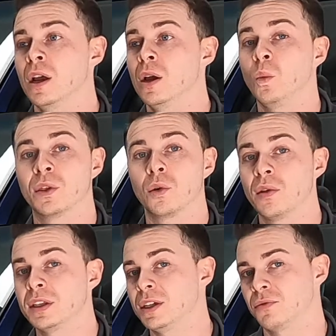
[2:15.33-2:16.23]
with all the
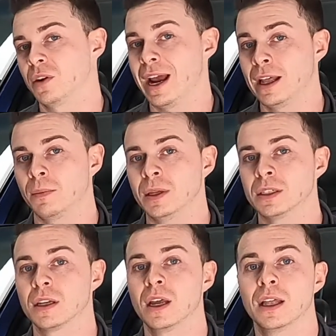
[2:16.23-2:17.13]
different elements
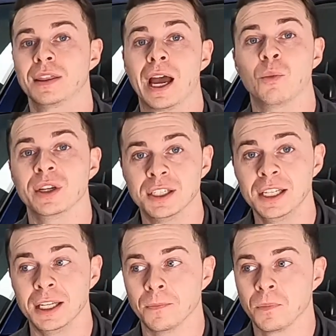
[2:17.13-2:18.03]
that we see.